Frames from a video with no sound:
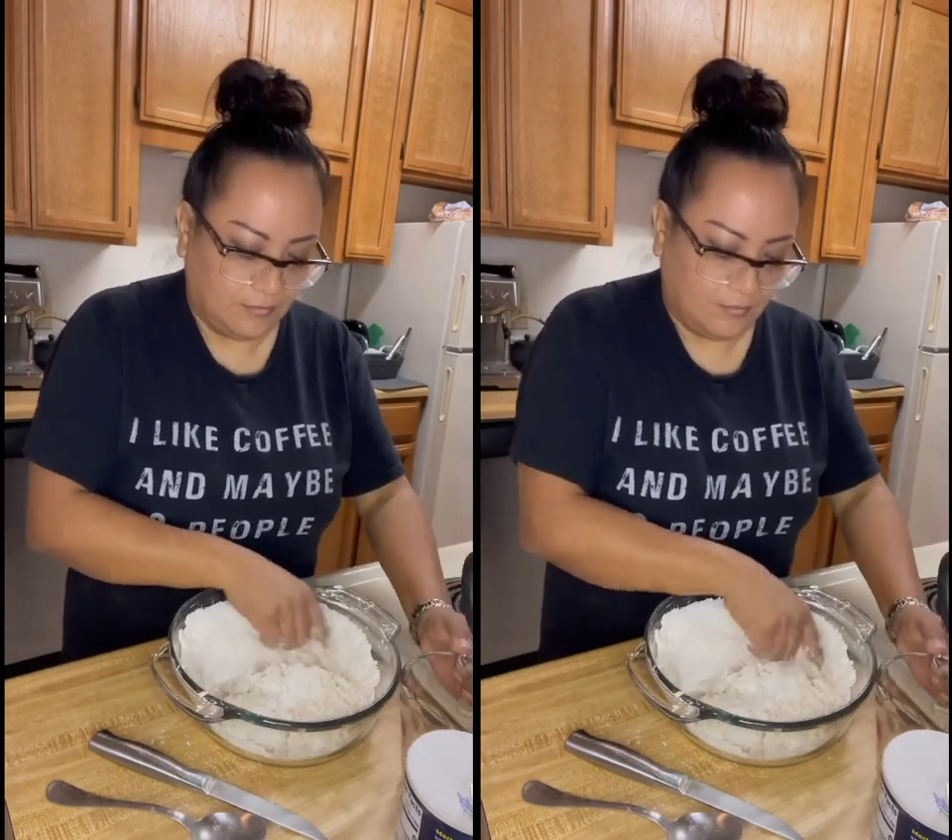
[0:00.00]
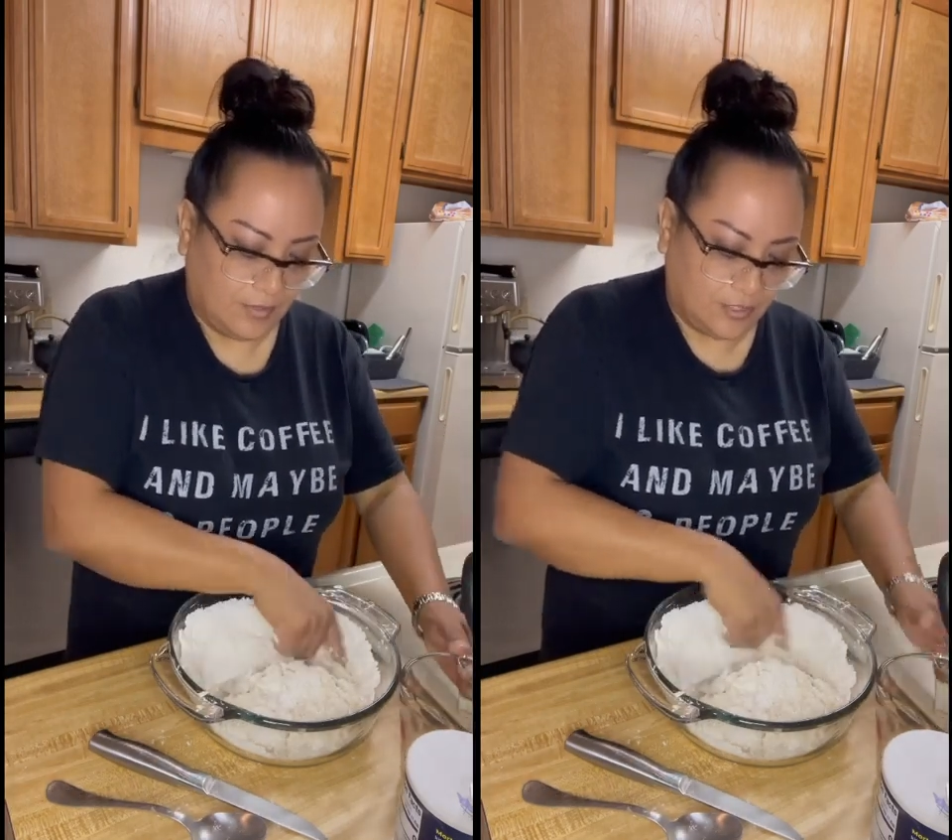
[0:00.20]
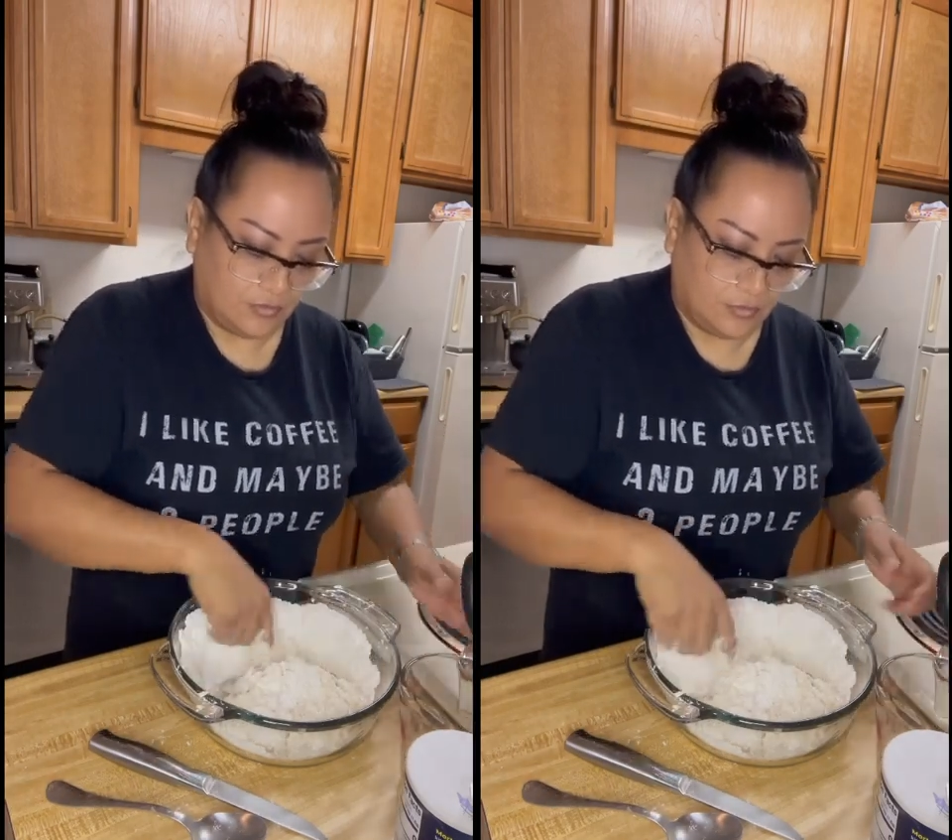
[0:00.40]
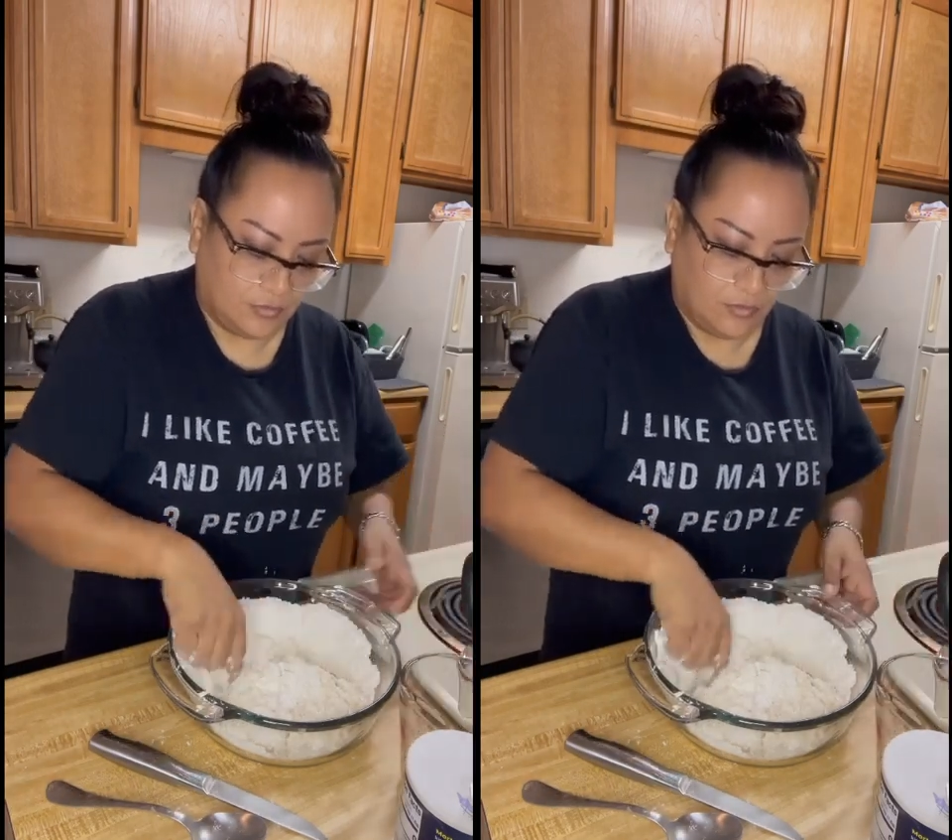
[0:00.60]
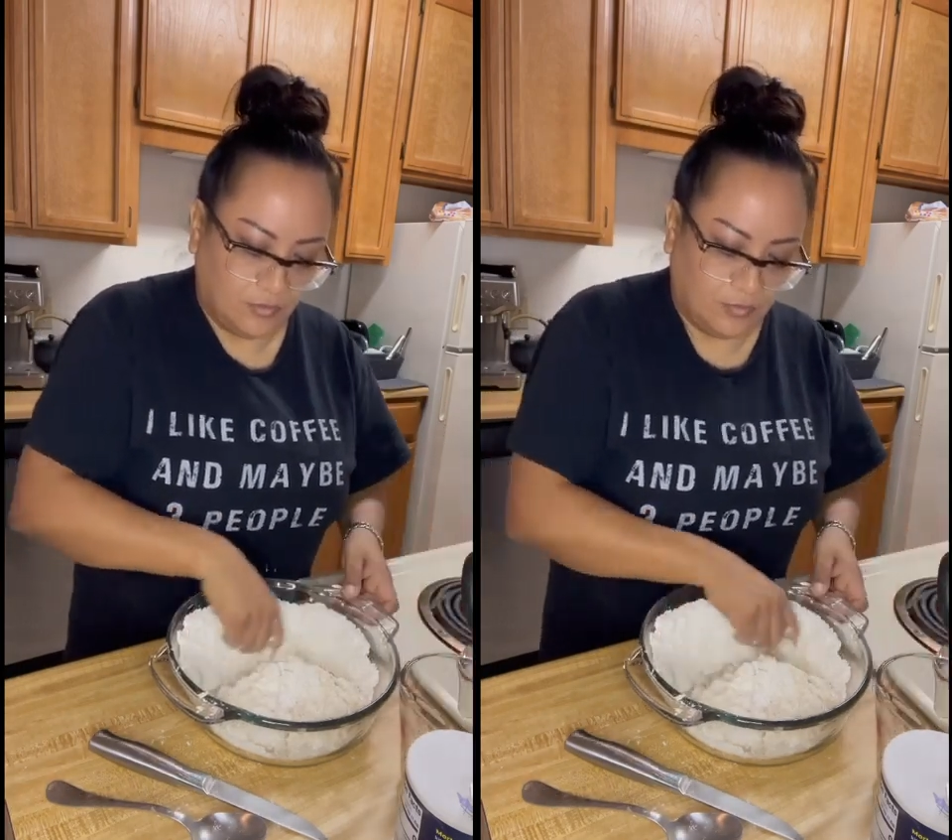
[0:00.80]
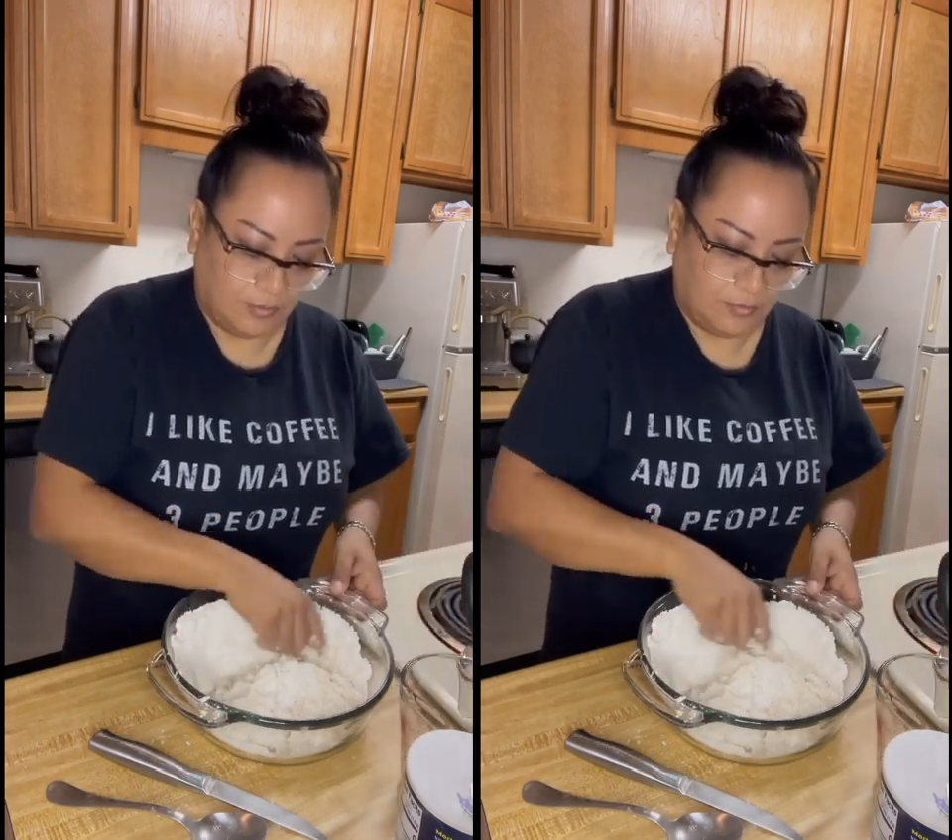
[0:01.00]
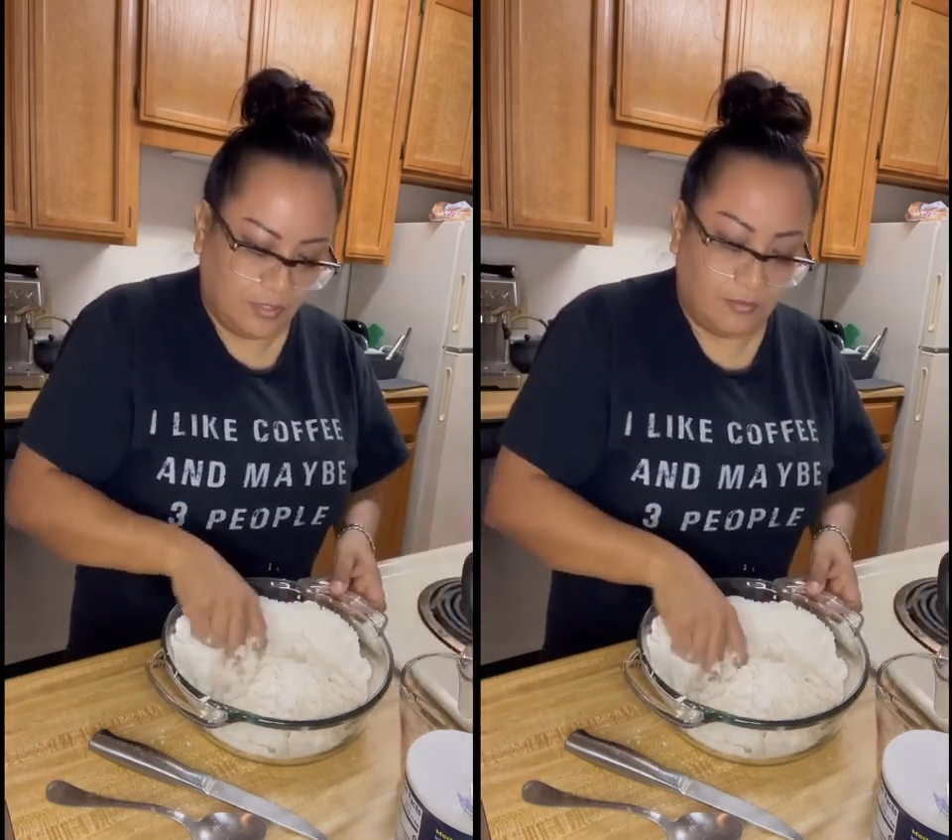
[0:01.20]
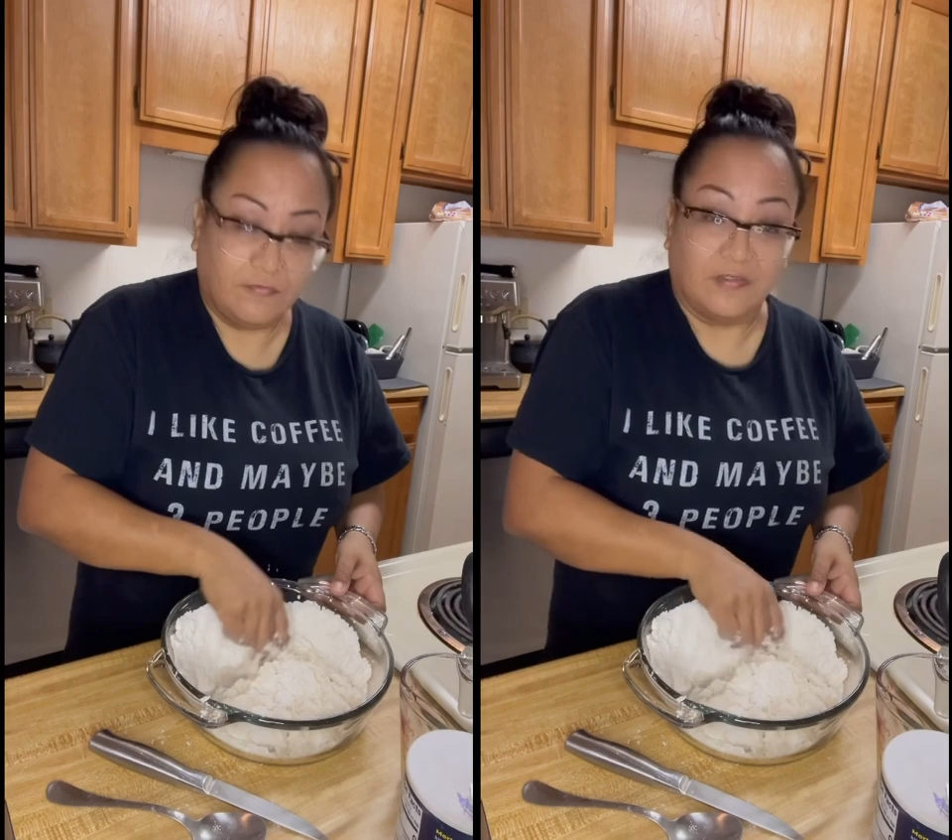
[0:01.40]
actual dough be
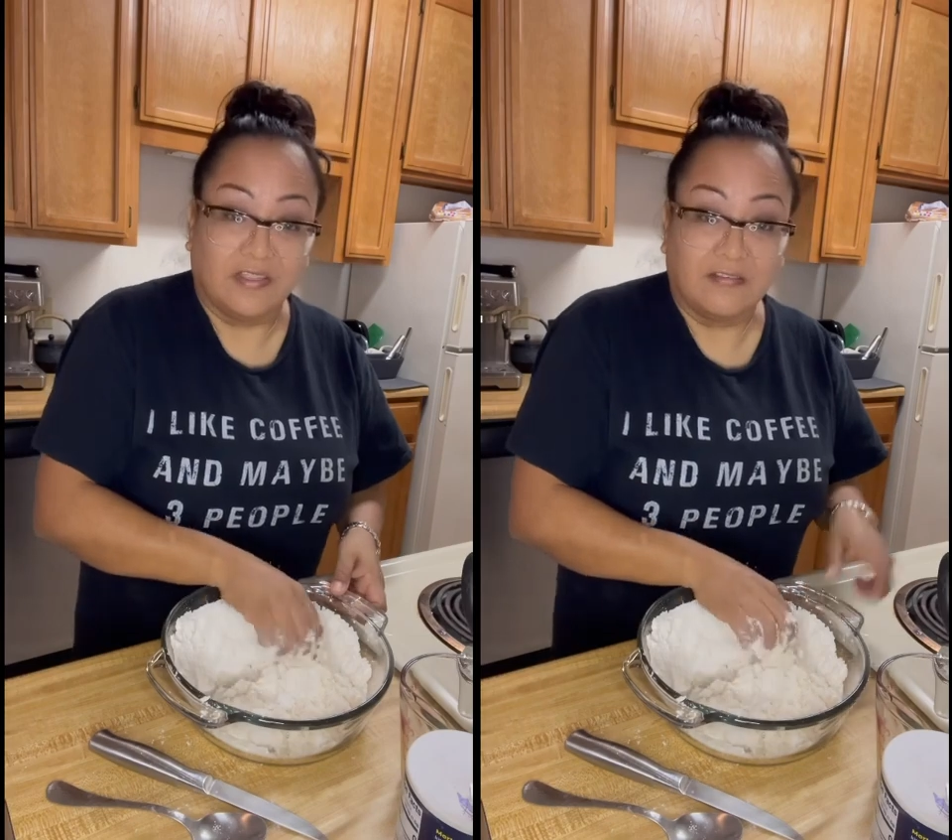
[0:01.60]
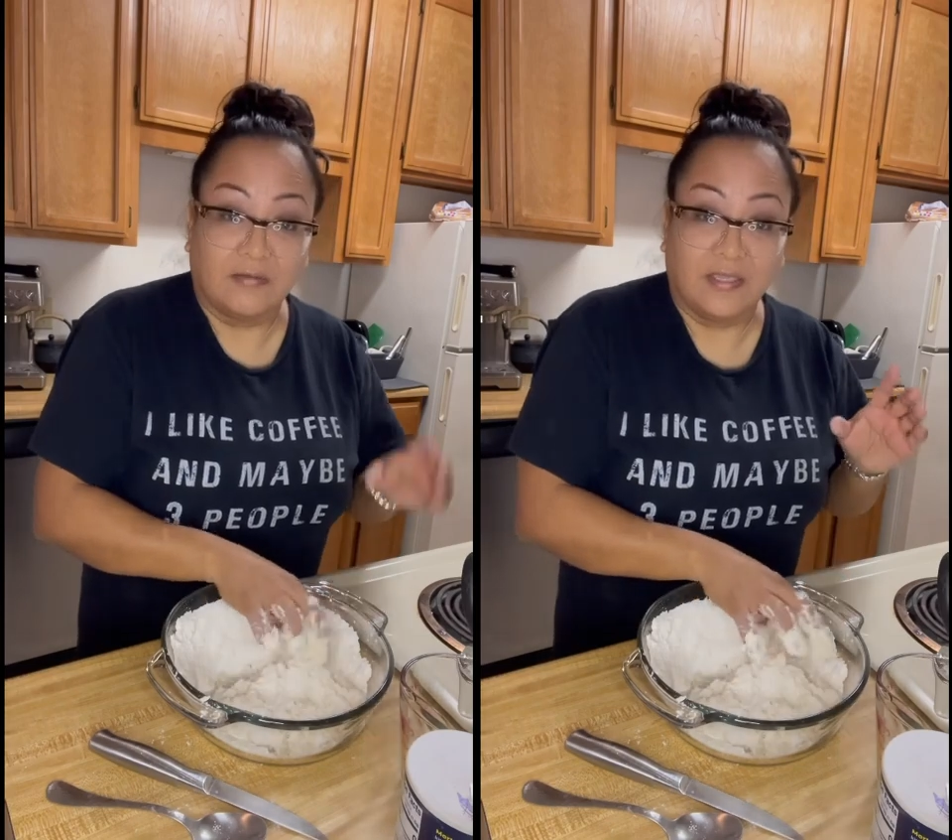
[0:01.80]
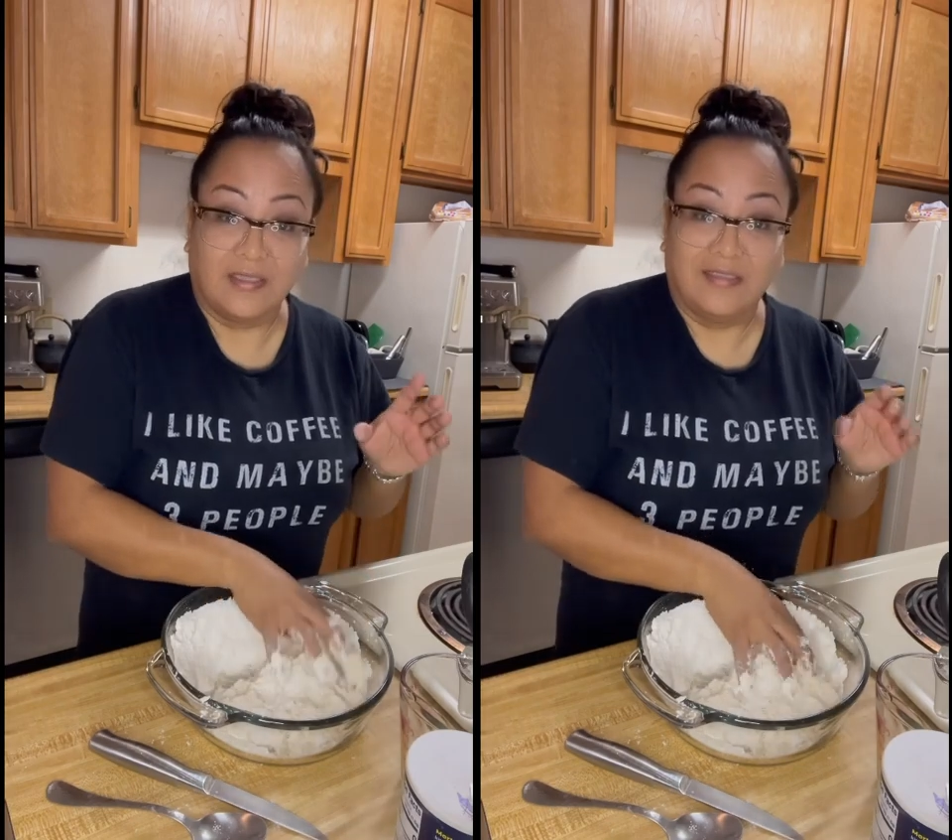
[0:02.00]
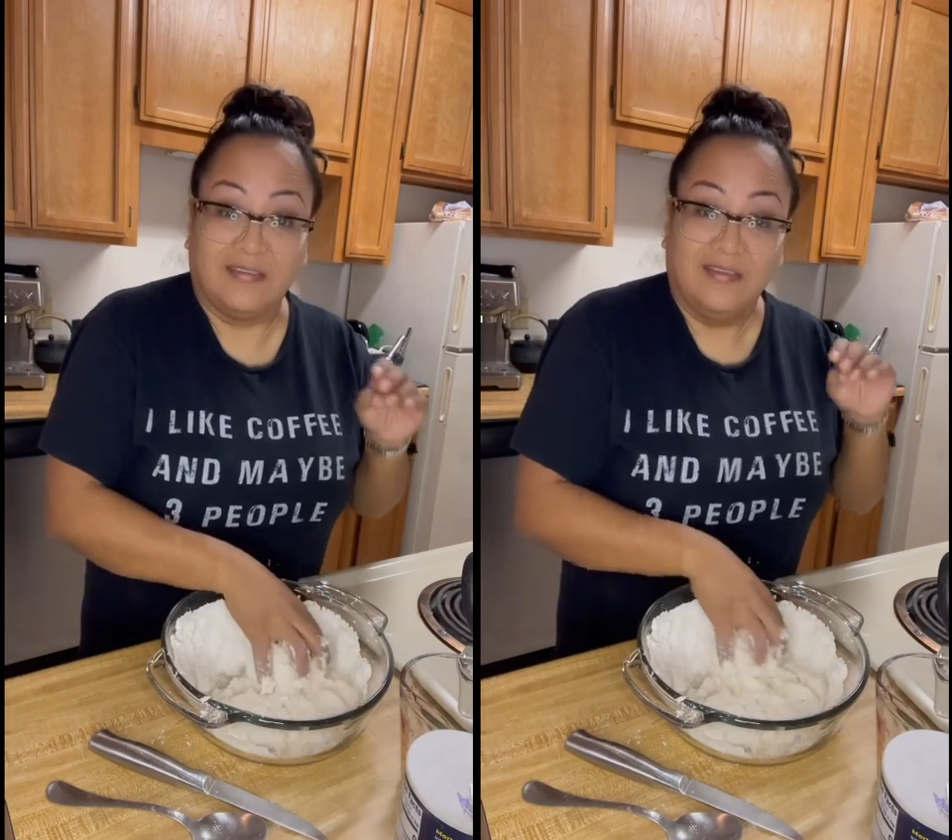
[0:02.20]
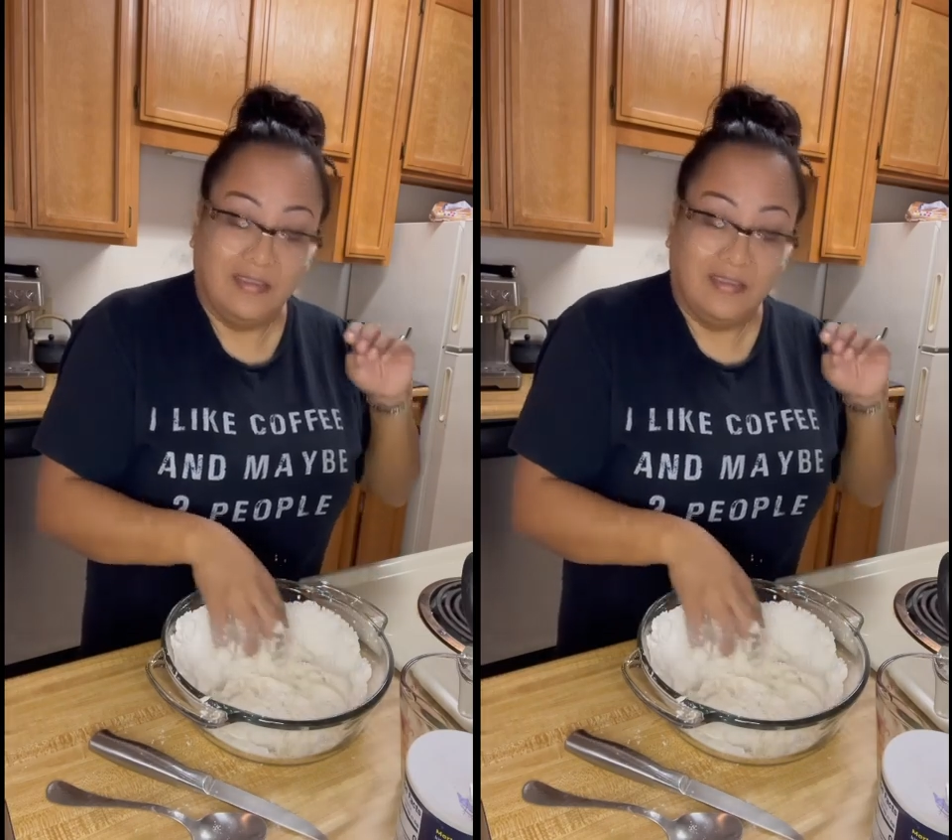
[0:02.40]
perfect. Okay,